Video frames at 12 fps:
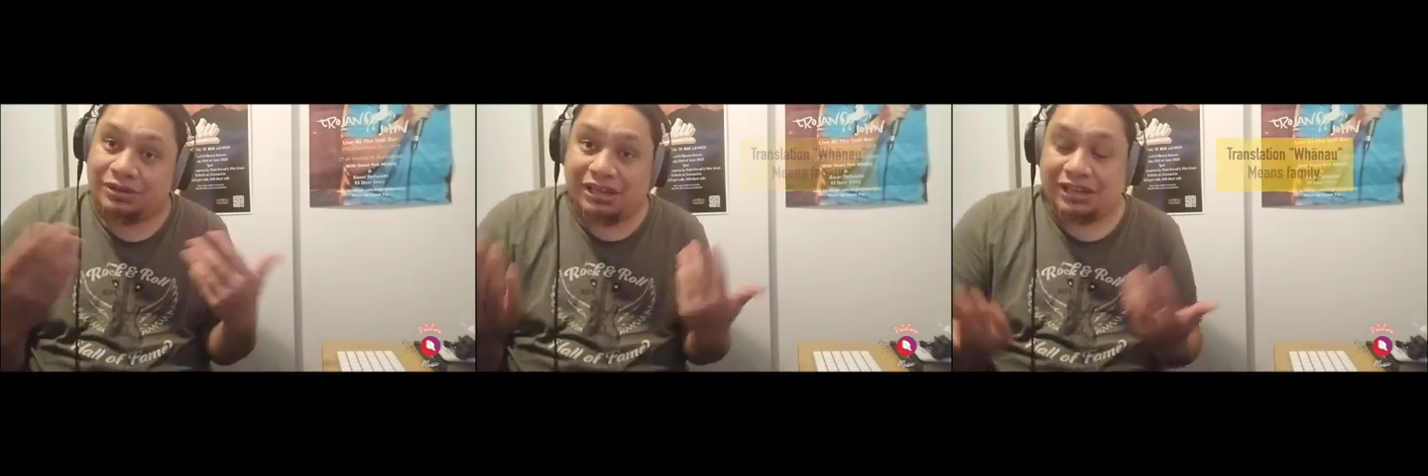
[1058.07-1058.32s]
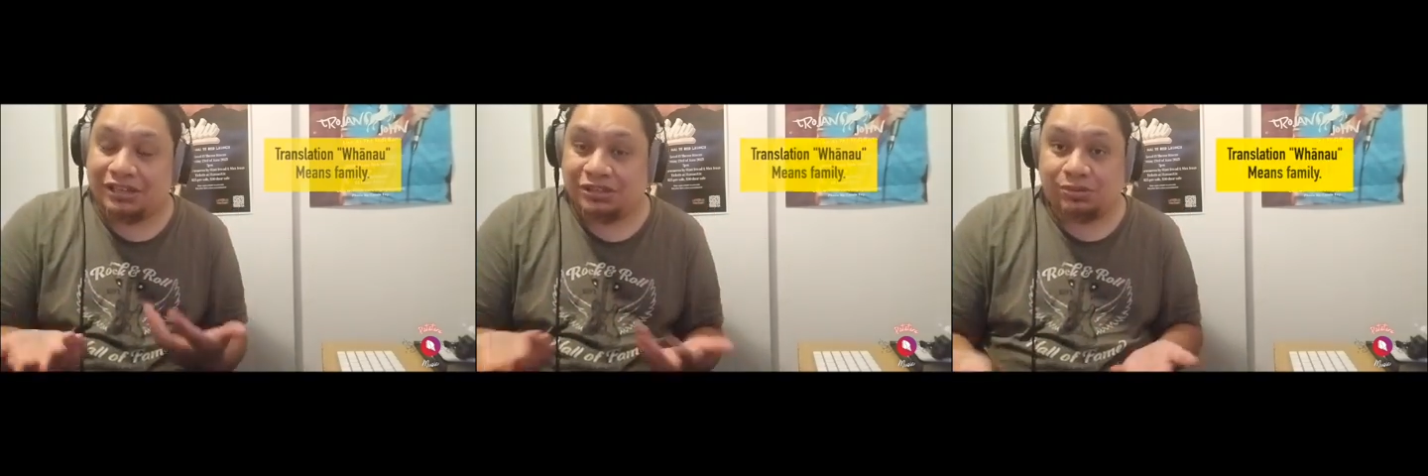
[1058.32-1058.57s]

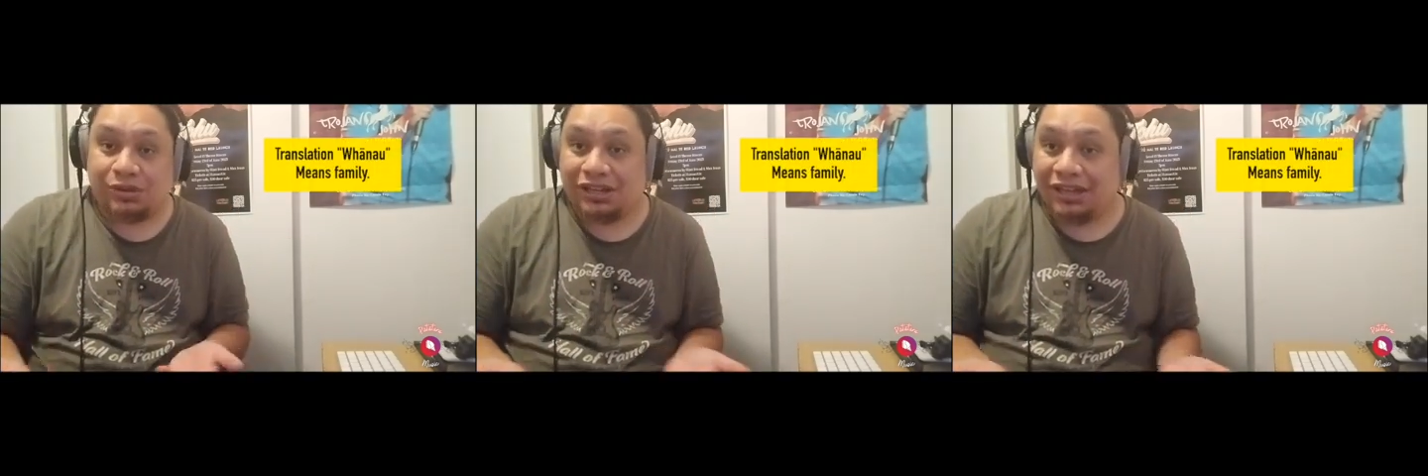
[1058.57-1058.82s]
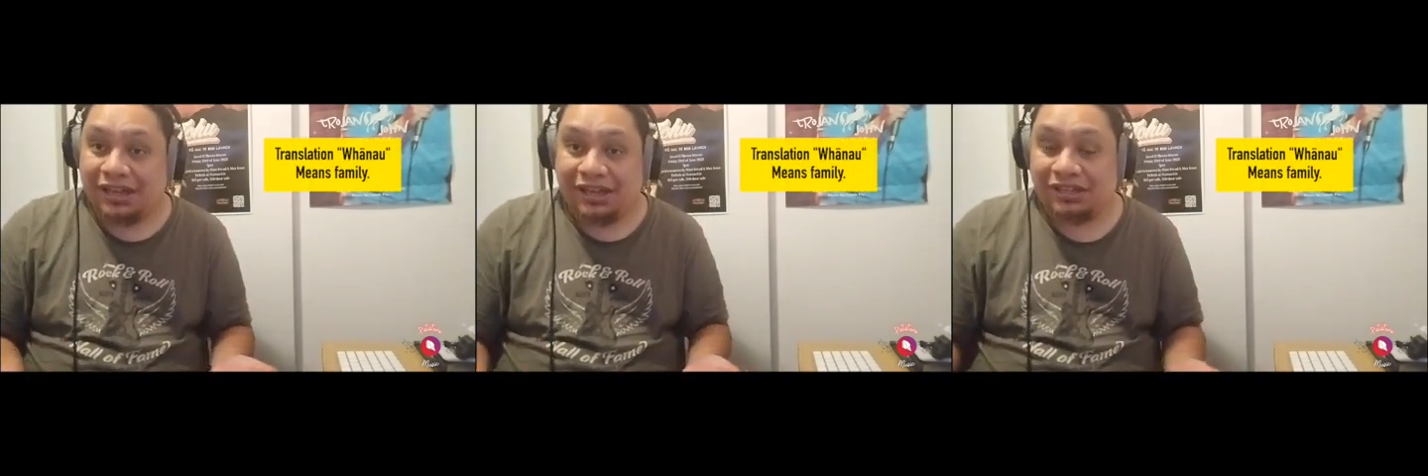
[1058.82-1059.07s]
as well
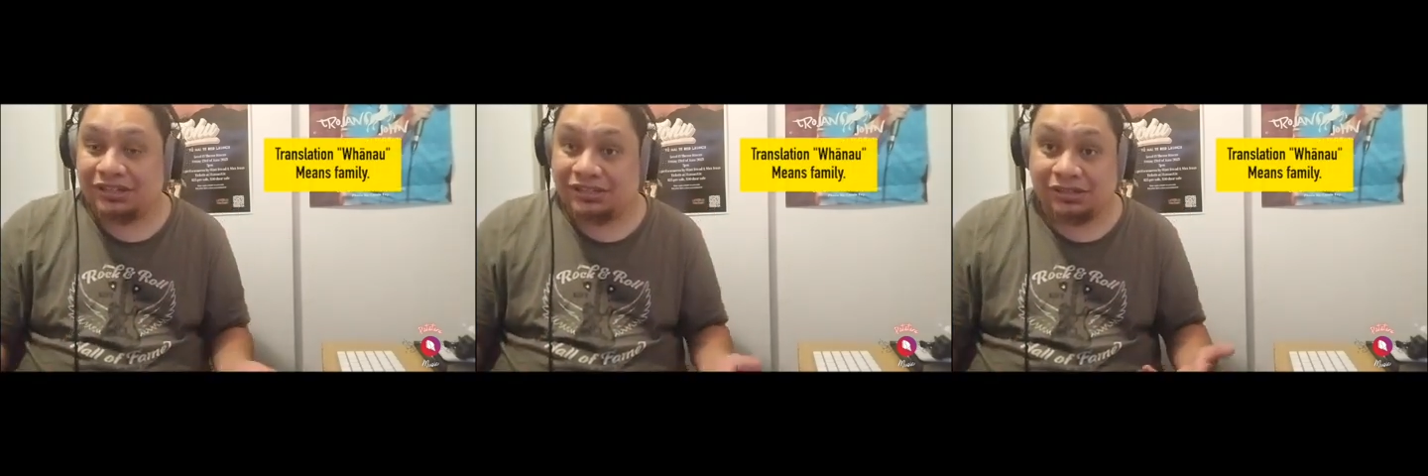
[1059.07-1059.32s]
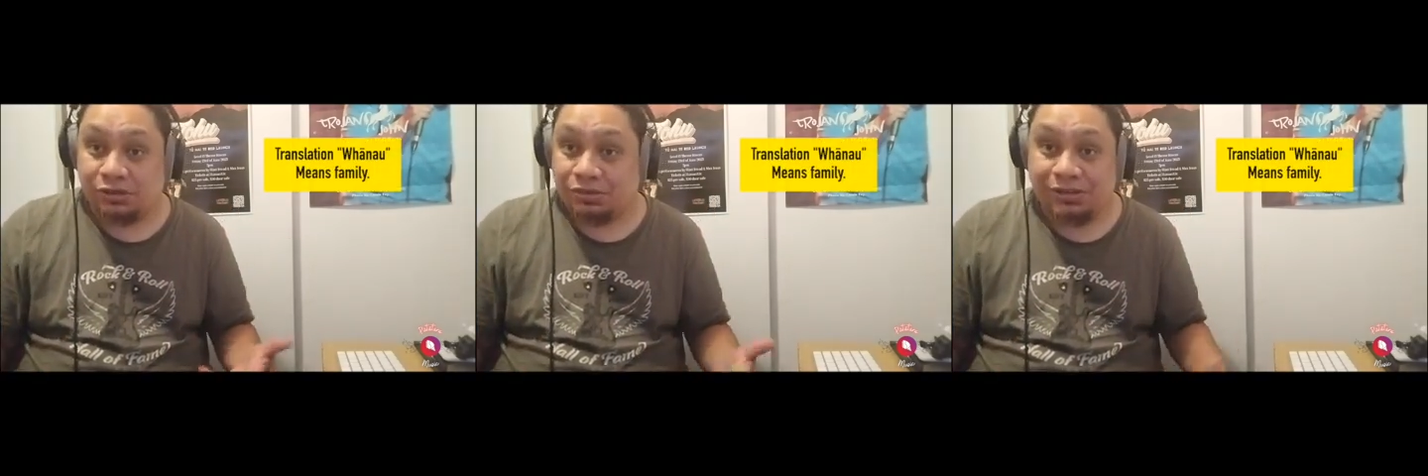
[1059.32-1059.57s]
as
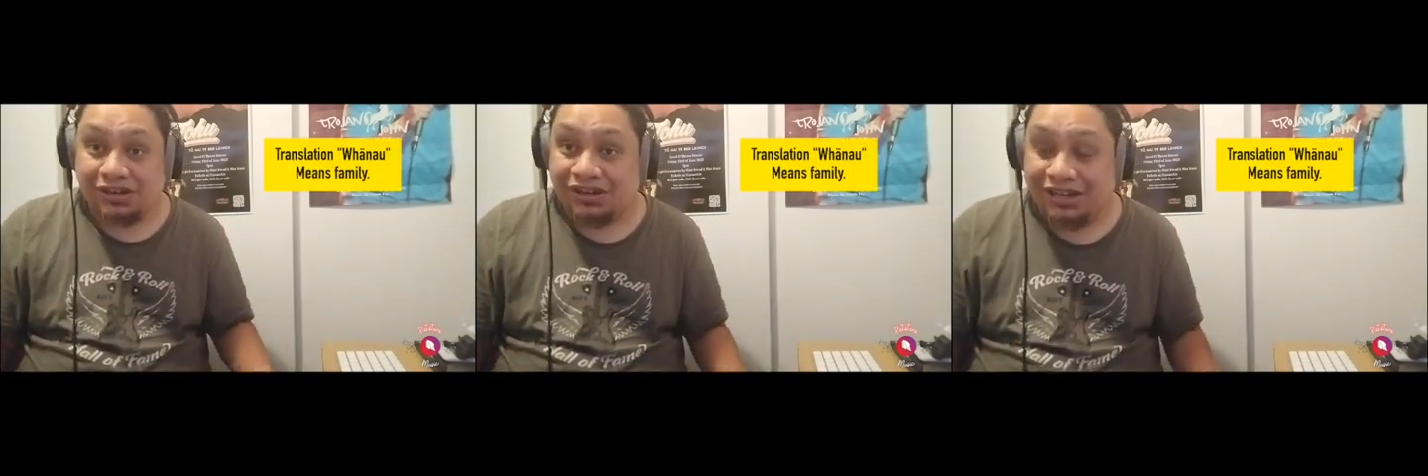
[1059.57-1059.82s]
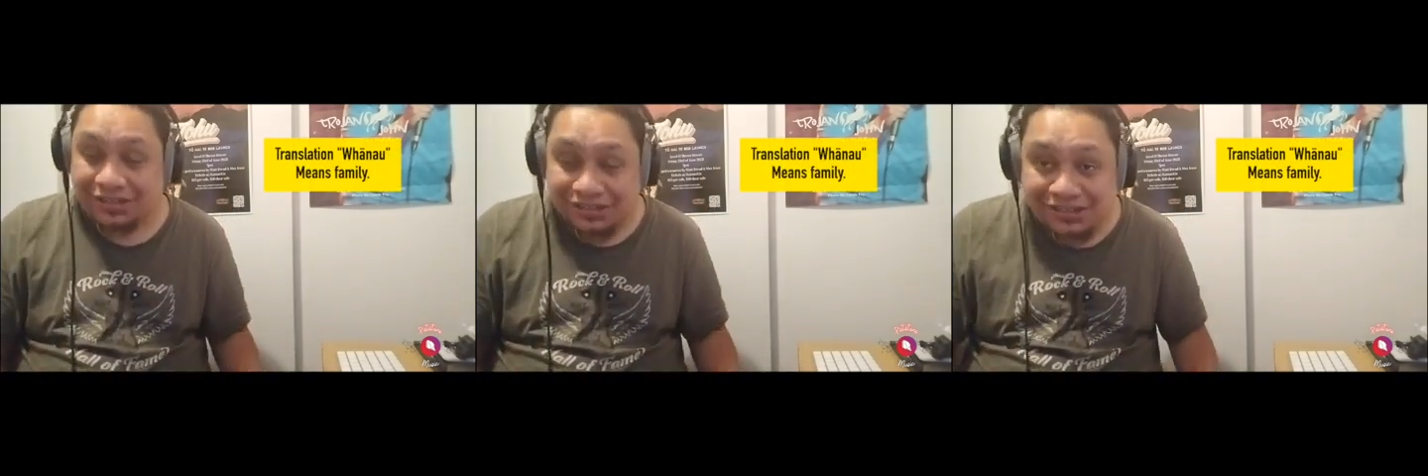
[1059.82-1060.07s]
your marae
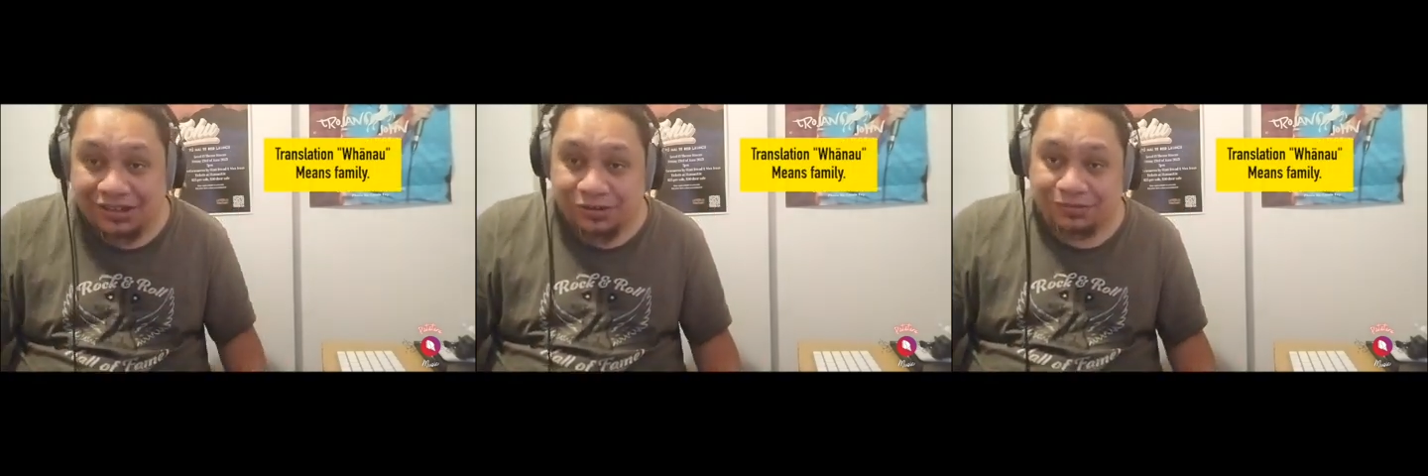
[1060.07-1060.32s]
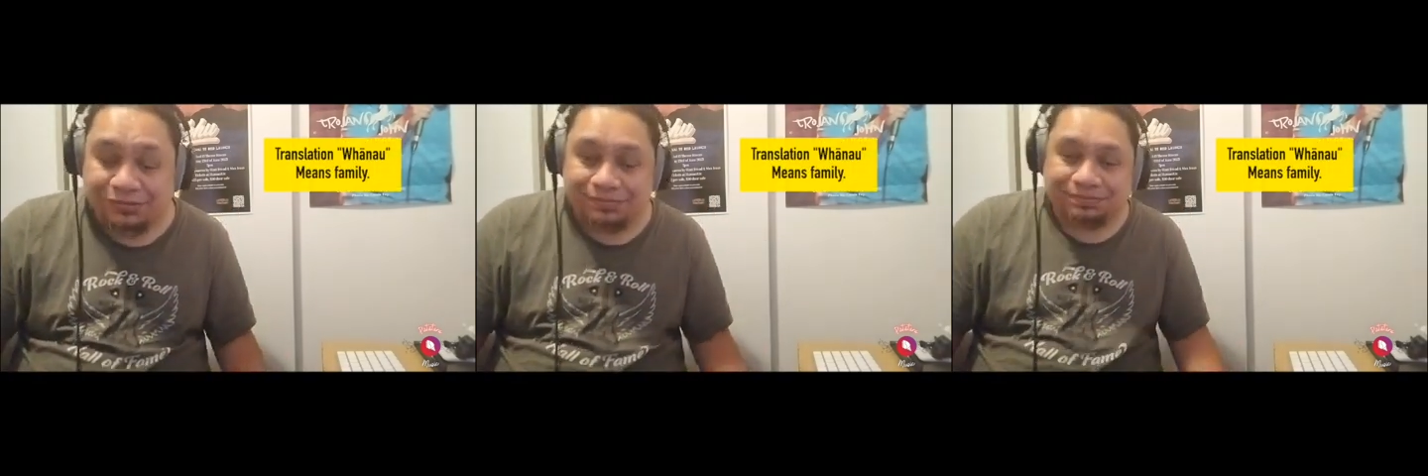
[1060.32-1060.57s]
itself.